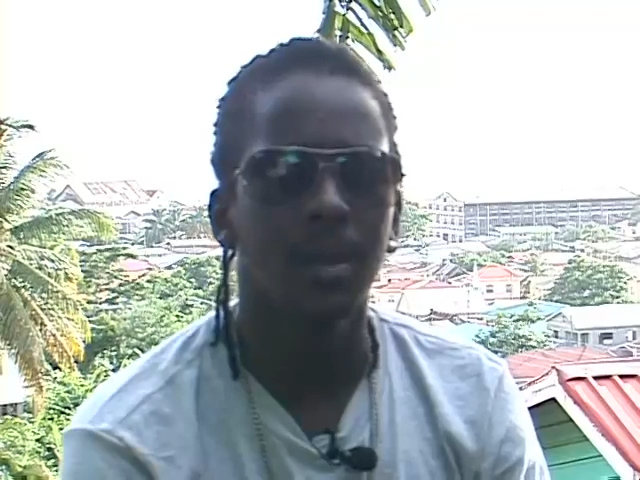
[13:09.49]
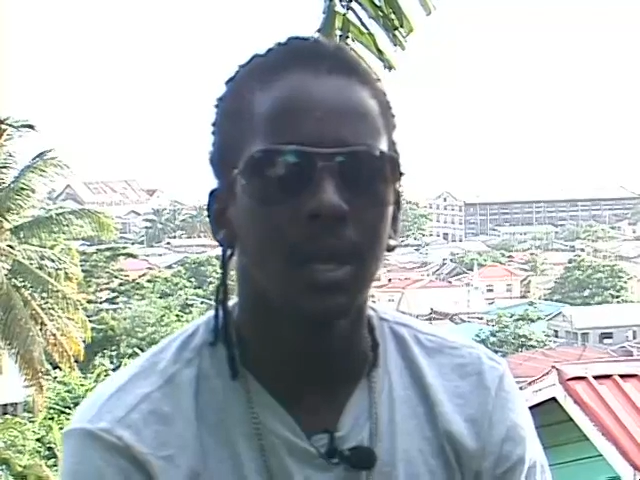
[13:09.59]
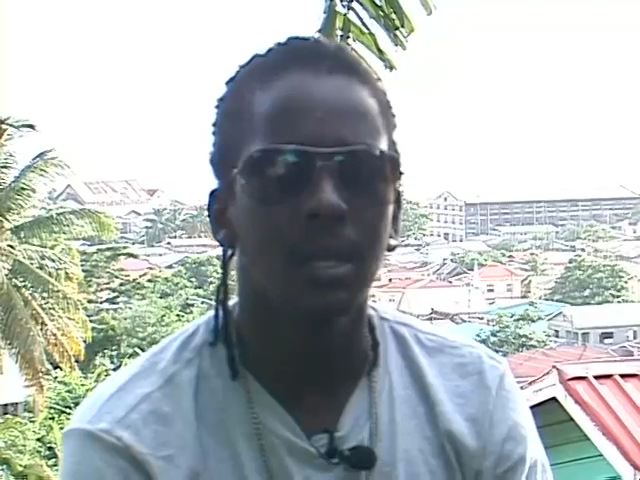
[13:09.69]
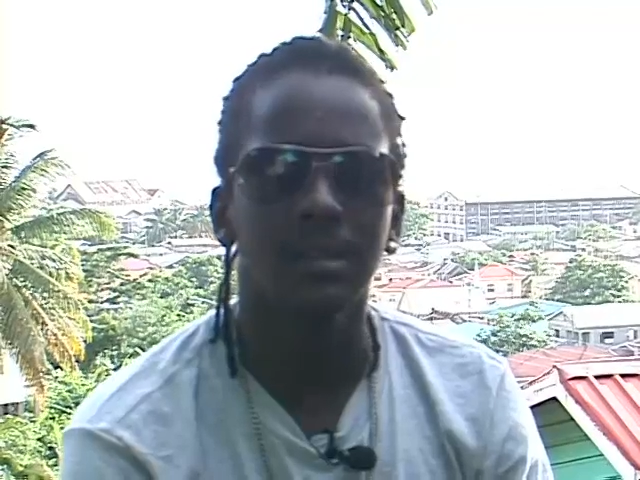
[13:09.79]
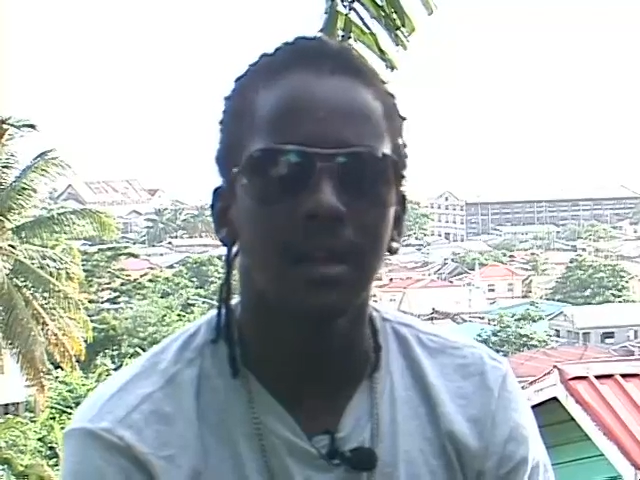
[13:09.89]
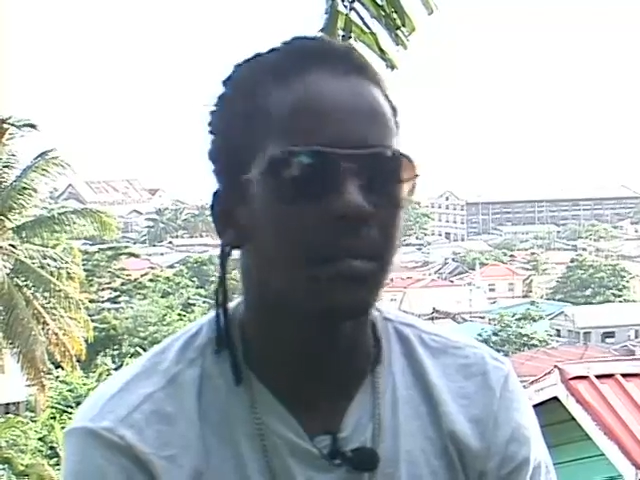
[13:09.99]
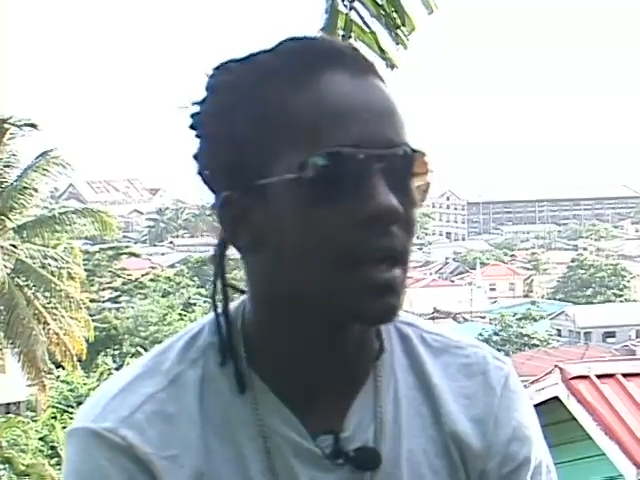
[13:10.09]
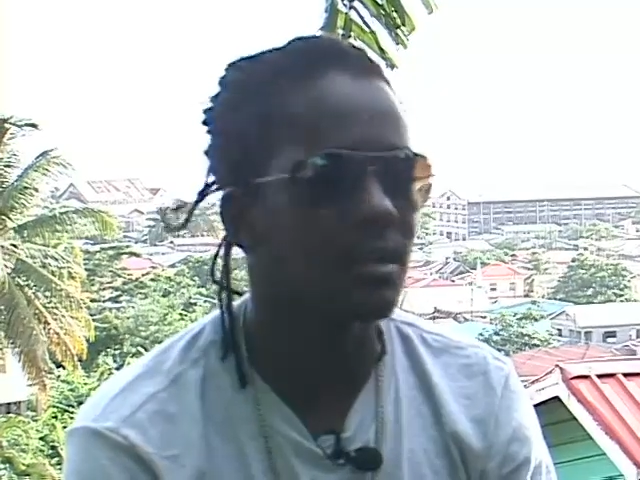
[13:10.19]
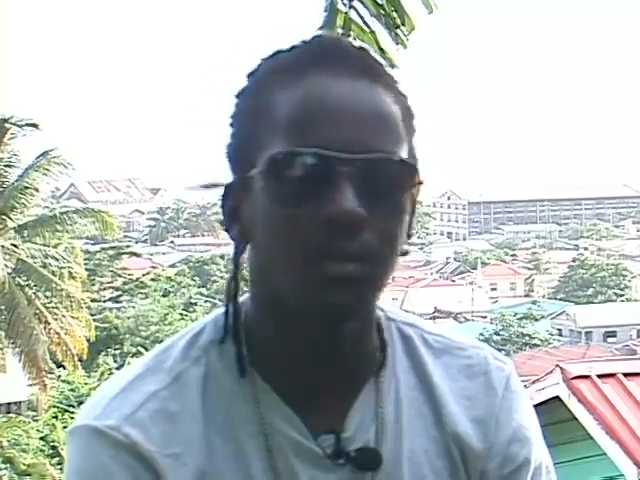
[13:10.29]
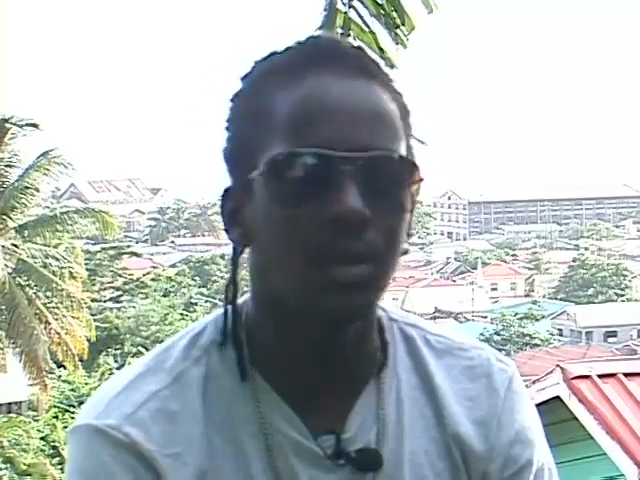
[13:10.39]
You understand?
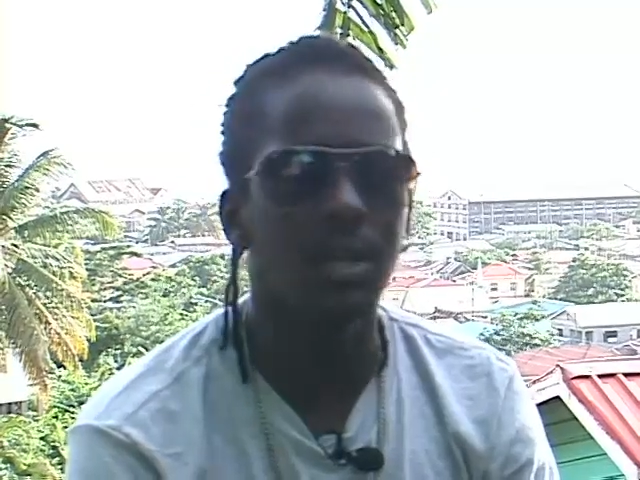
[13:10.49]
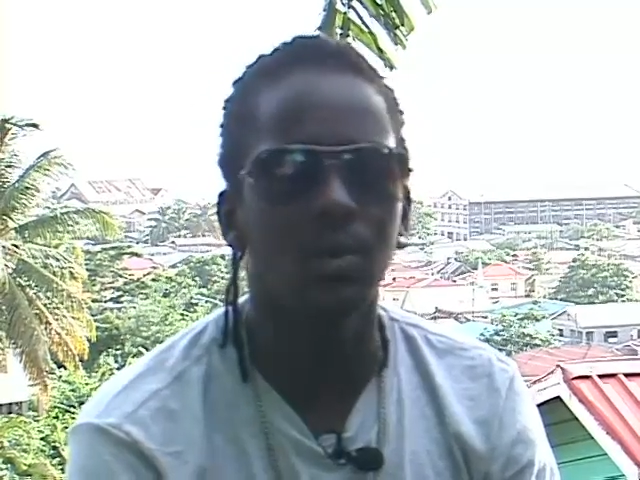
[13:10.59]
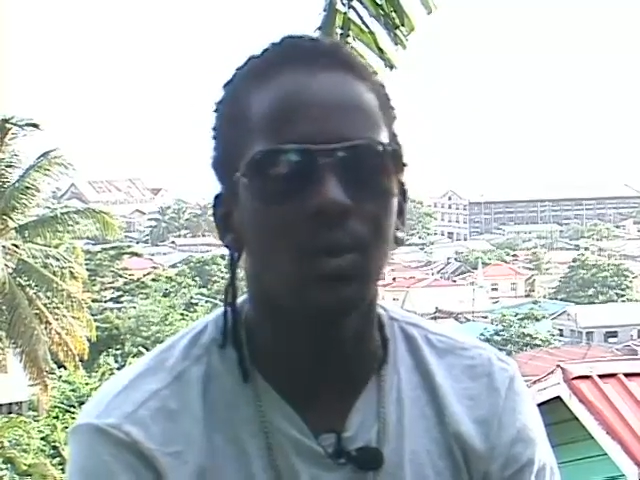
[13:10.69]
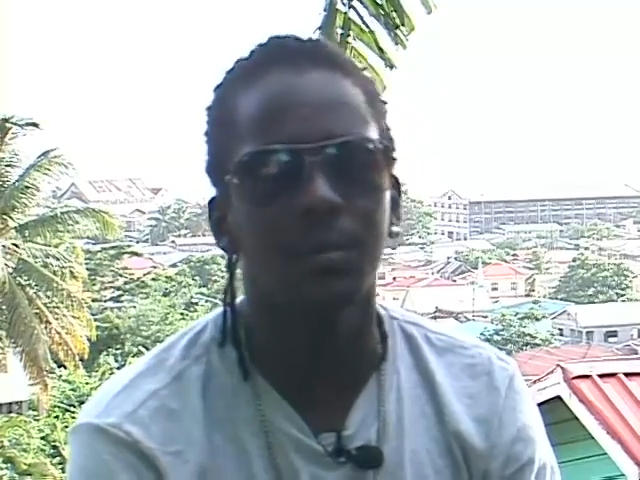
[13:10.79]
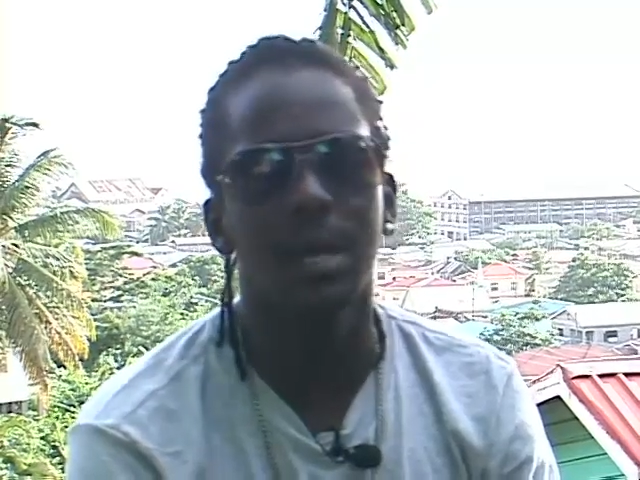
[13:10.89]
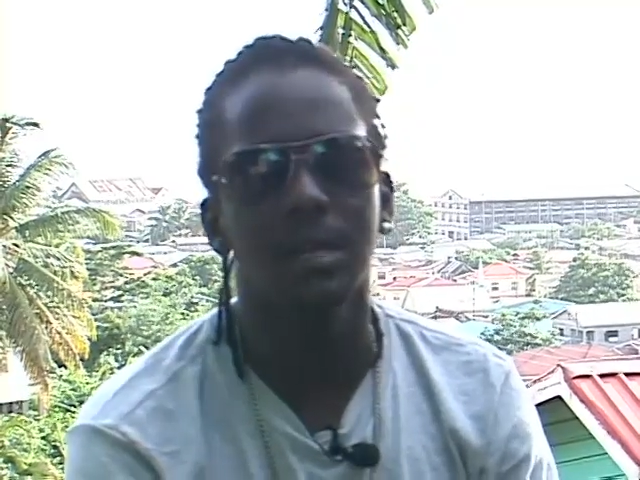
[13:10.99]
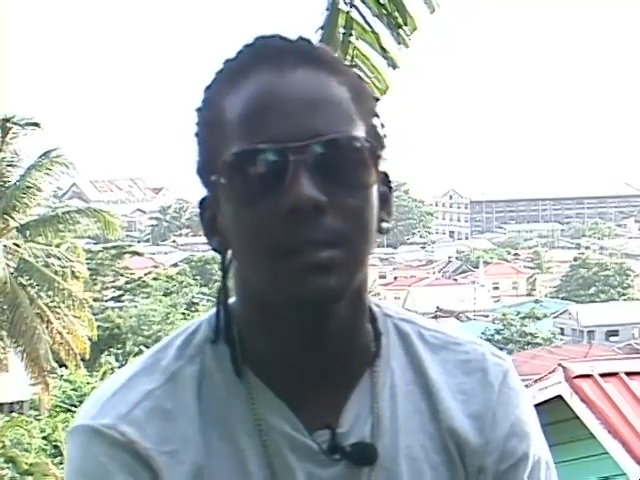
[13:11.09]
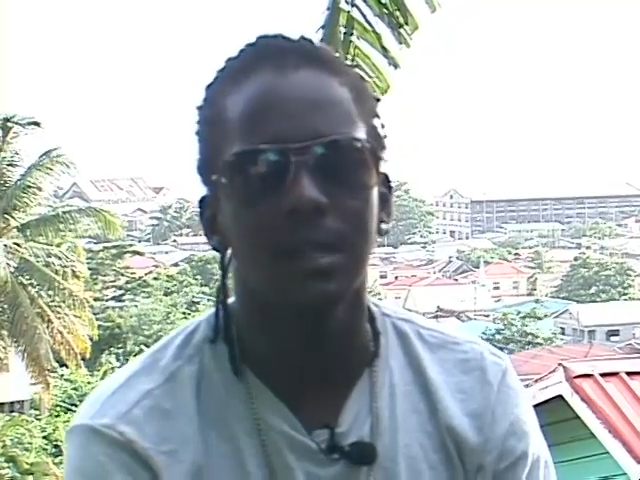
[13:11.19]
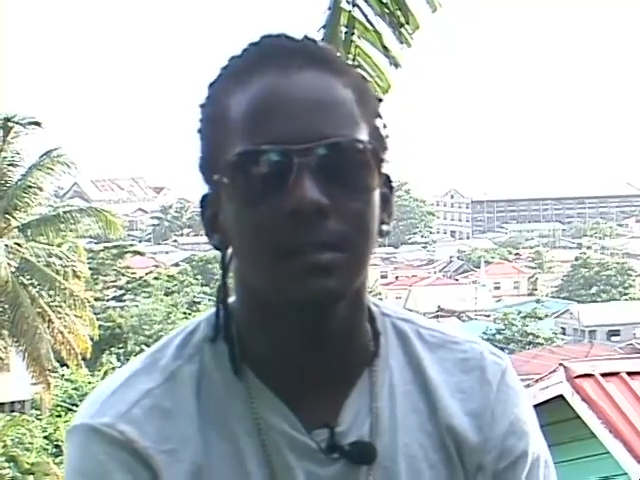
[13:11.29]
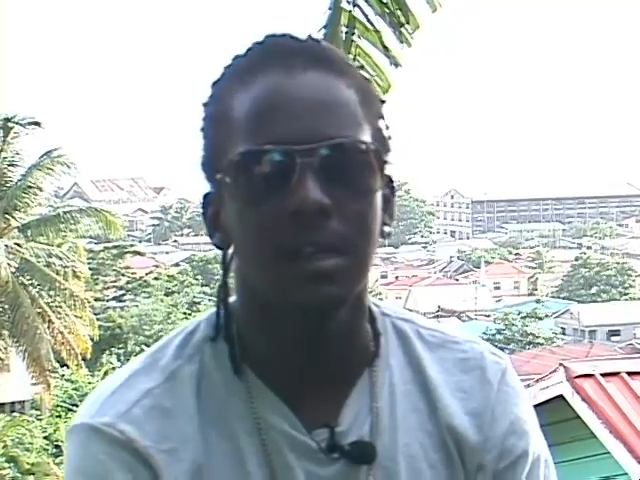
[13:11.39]
Because it really don't make
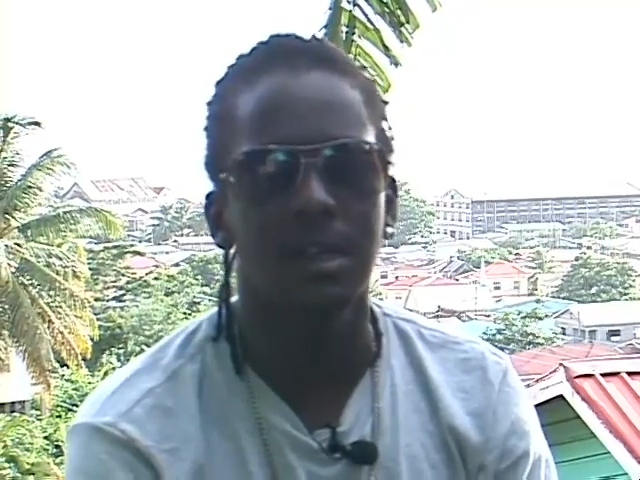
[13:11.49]
sense.